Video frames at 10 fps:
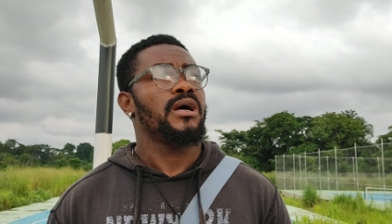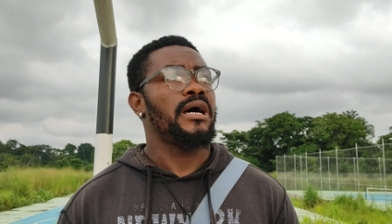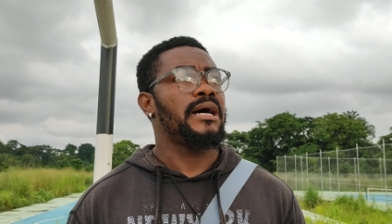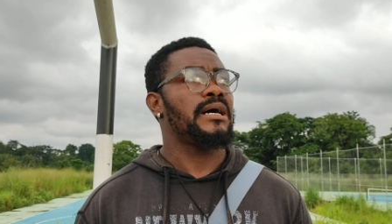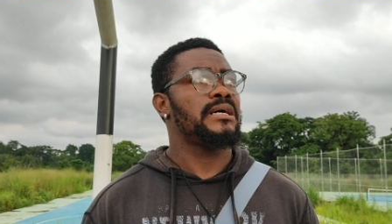
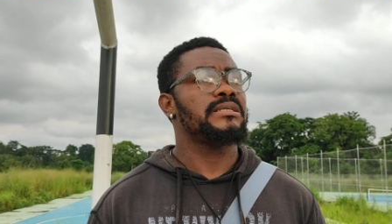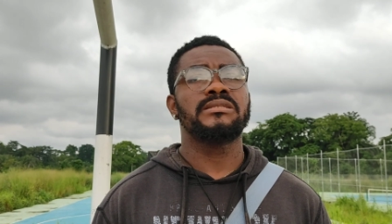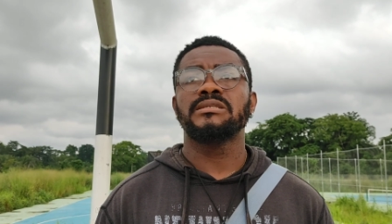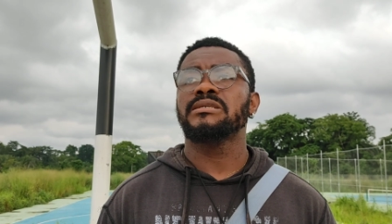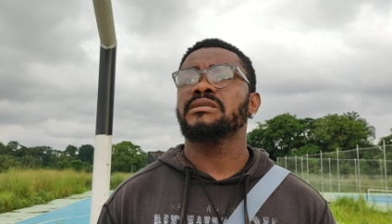
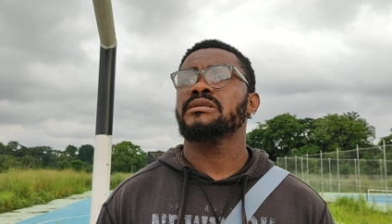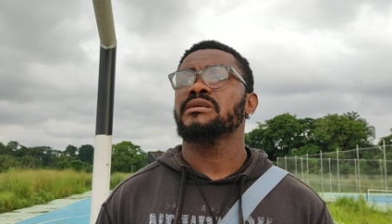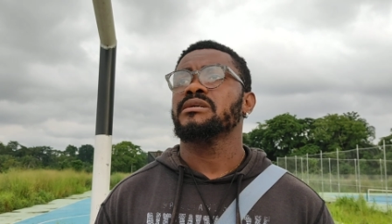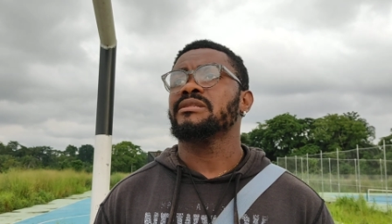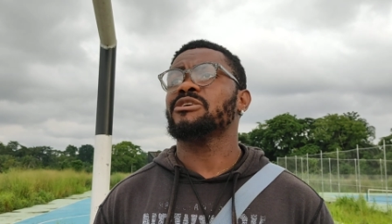And
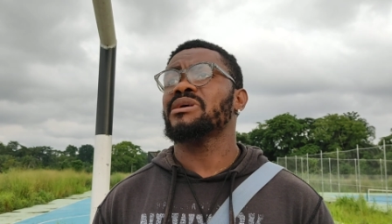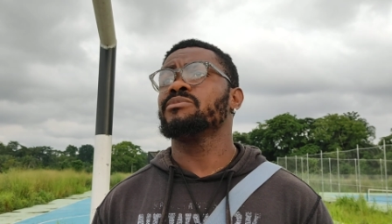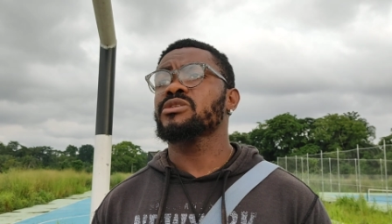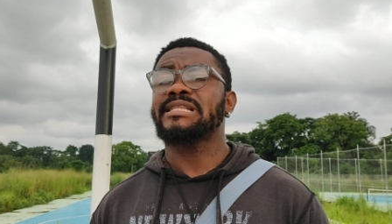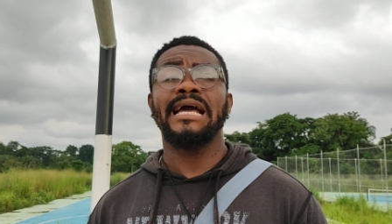that's why
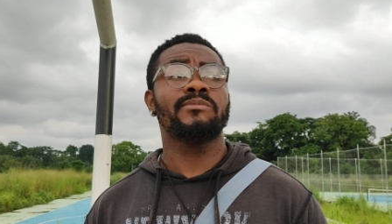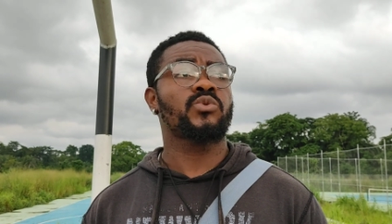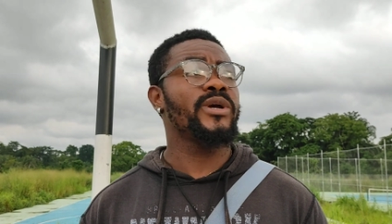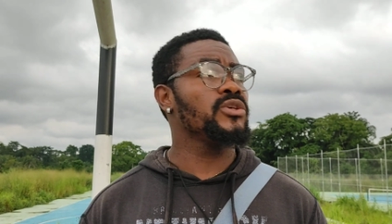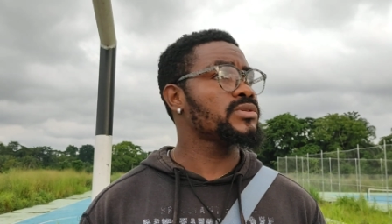most
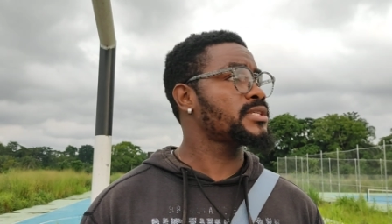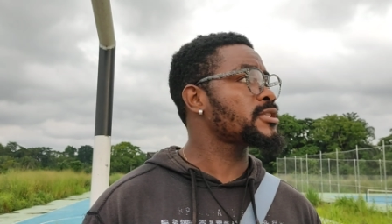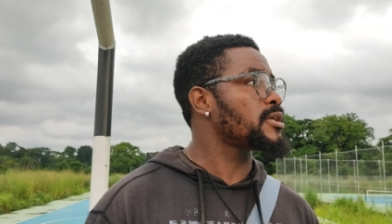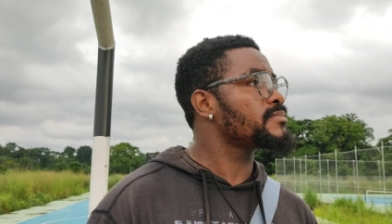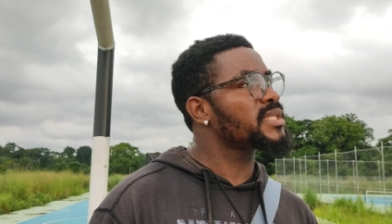times when you see
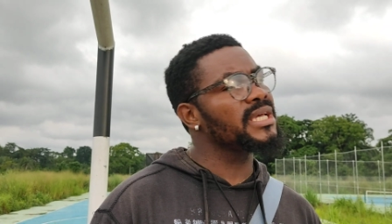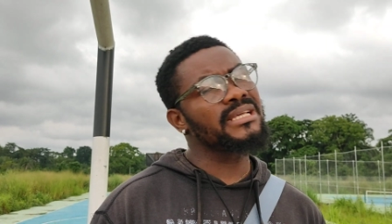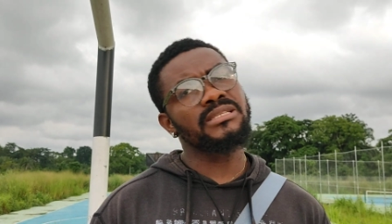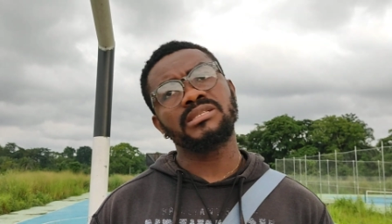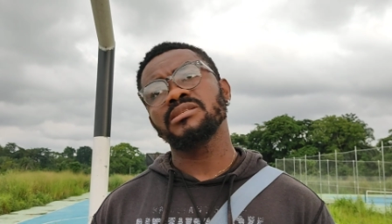some
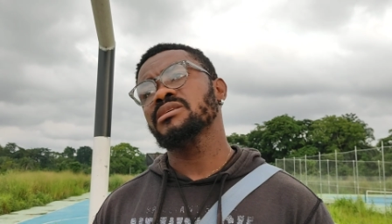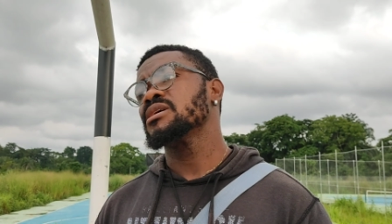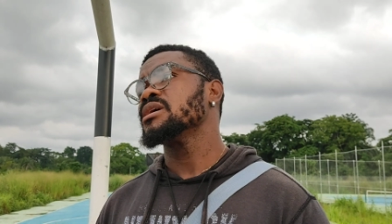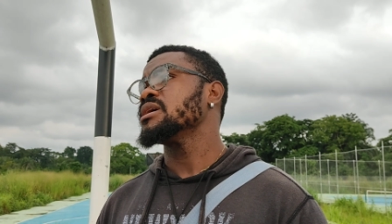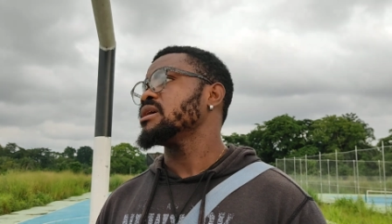things
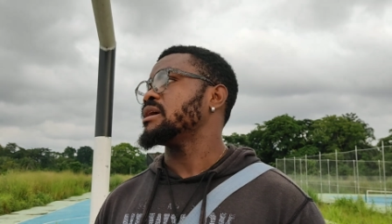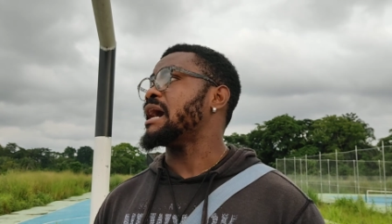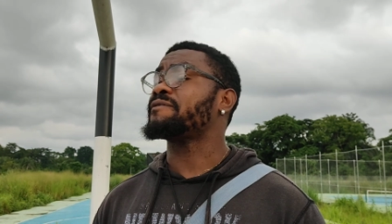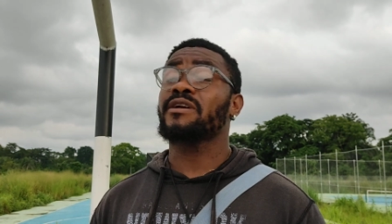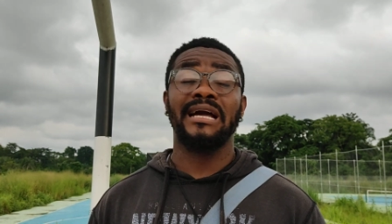
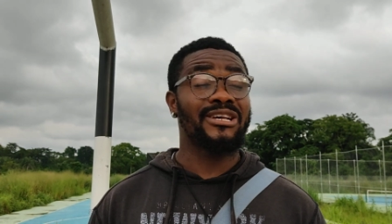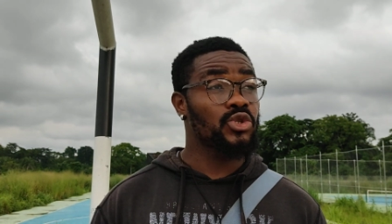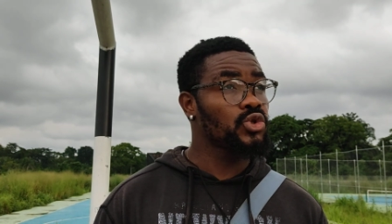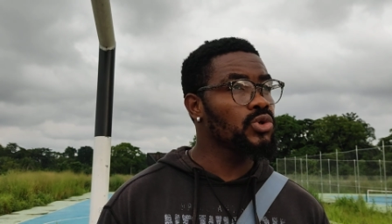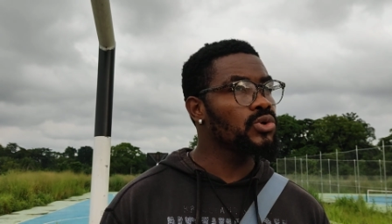Africans
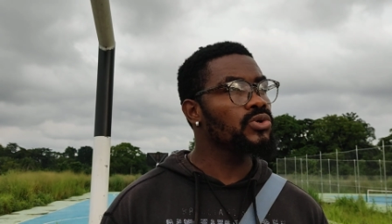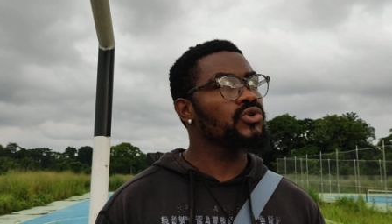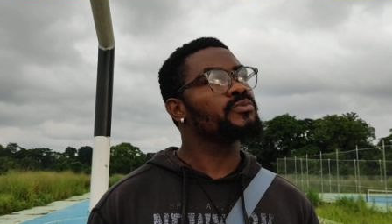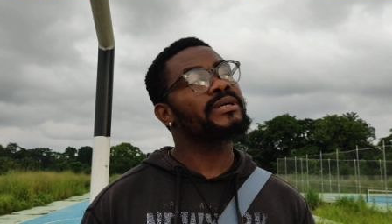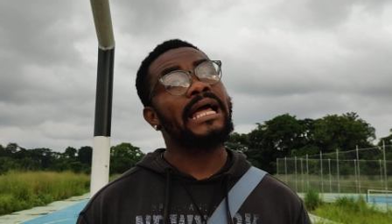do,
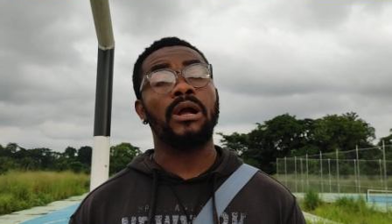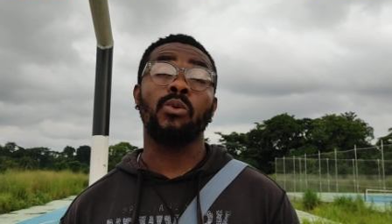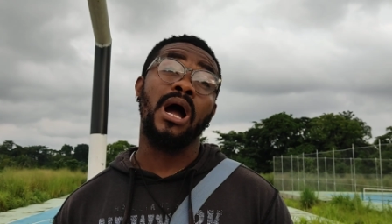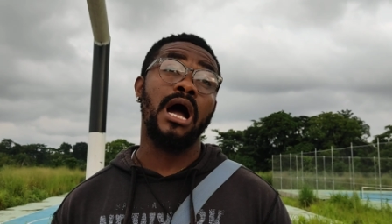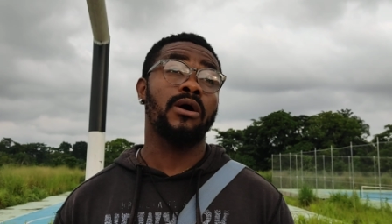you'll be like,
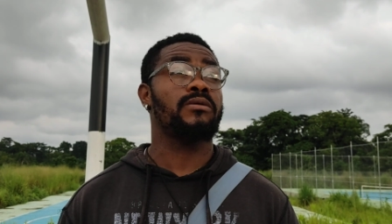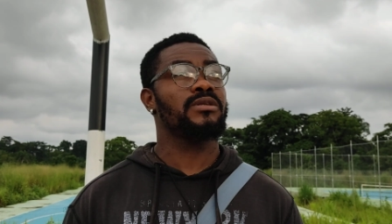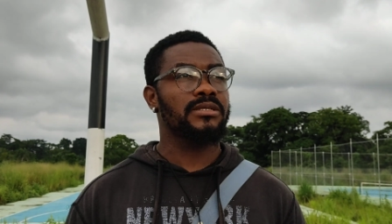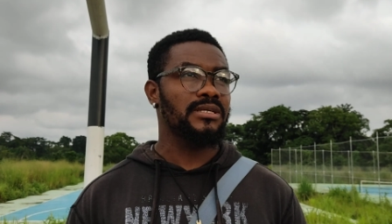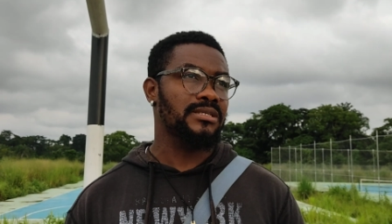wow,
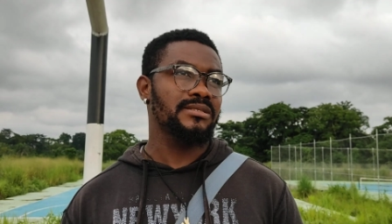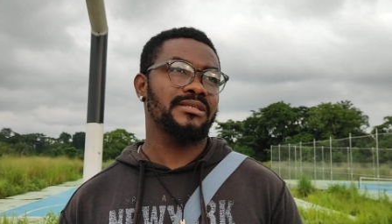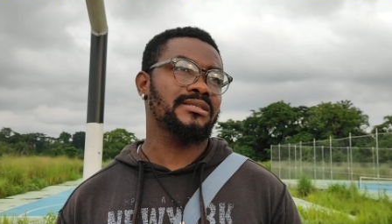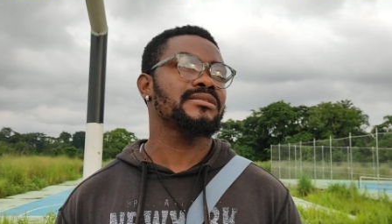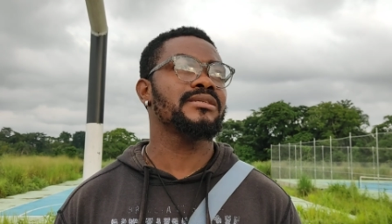this is
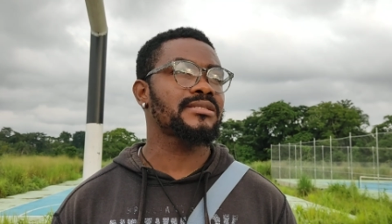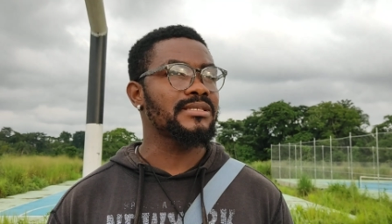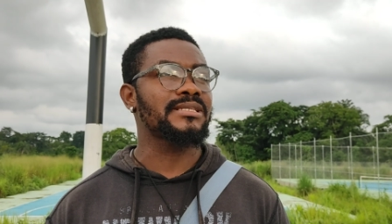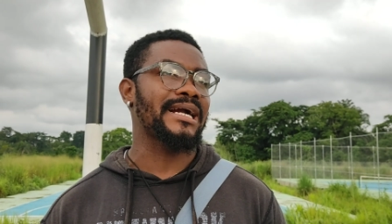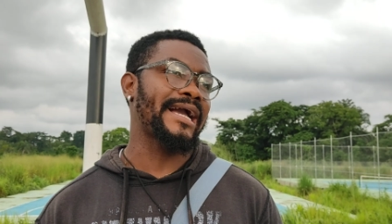this these
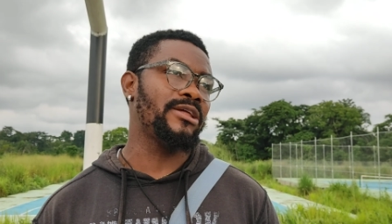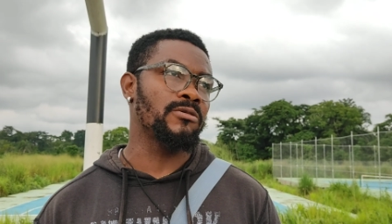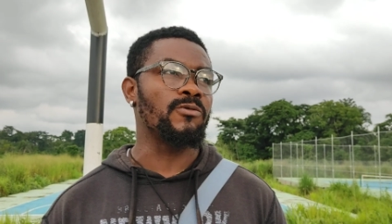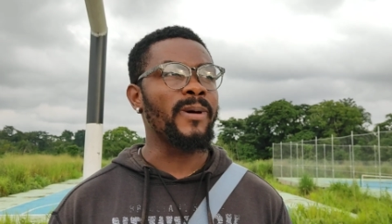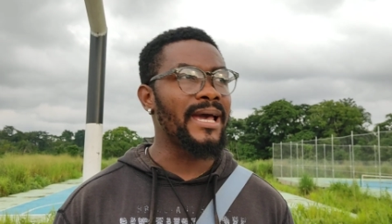things are kind
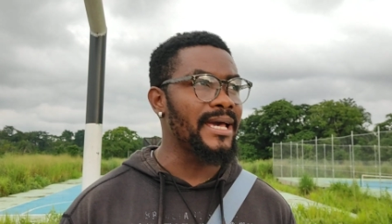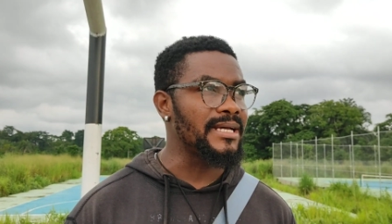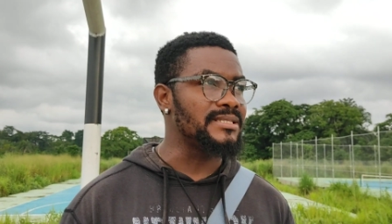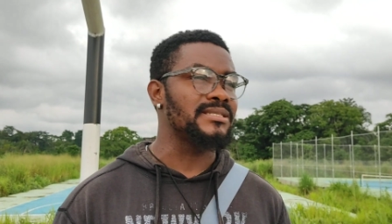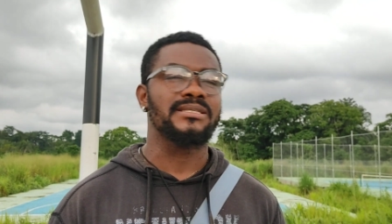of
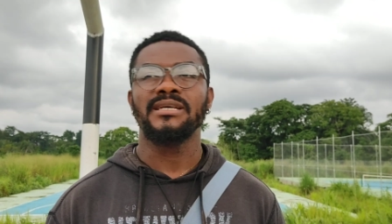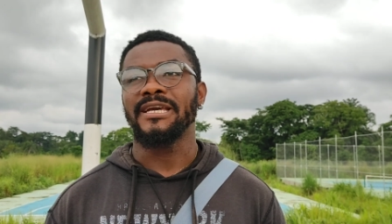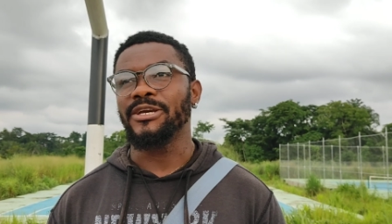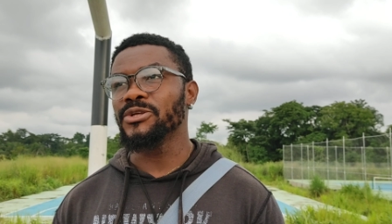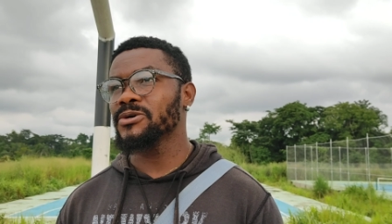weird,
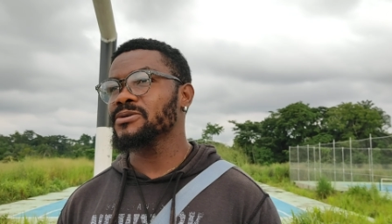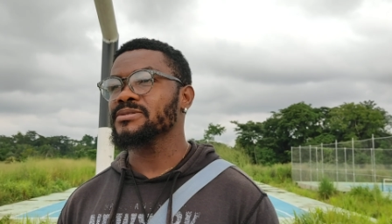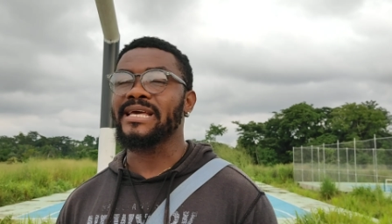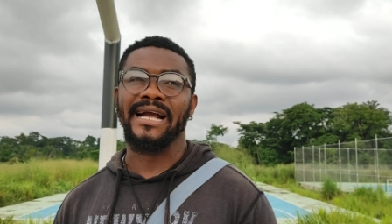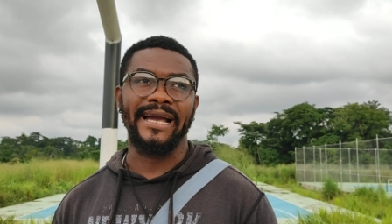you know,
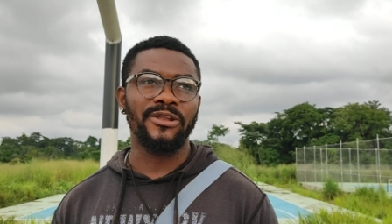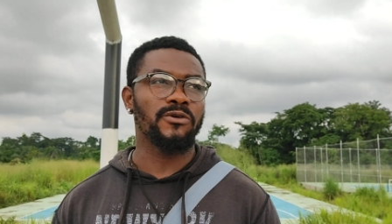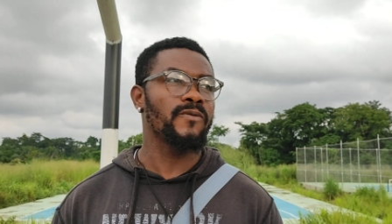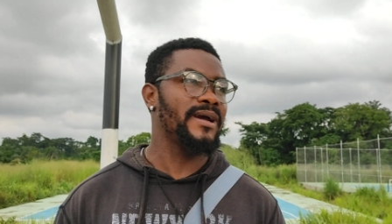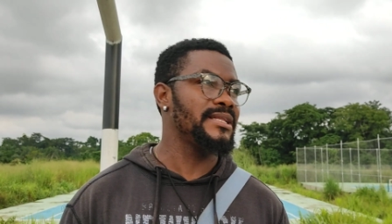they are kind
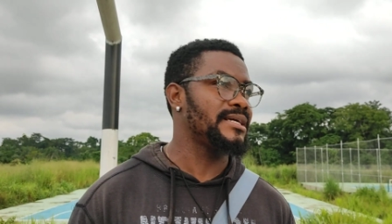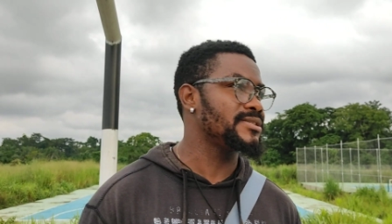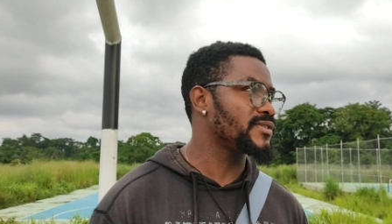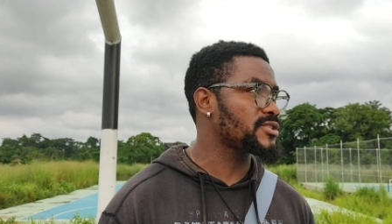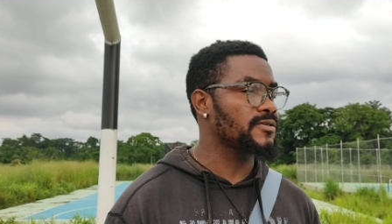of weird and
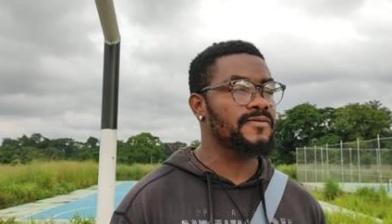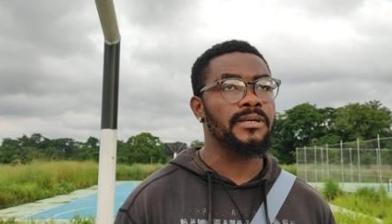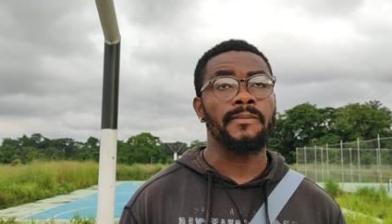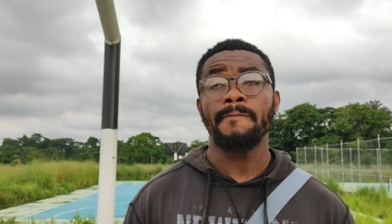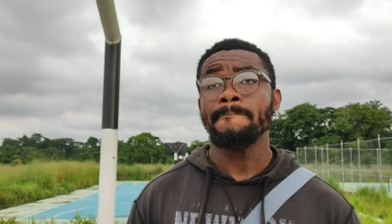the rest of them.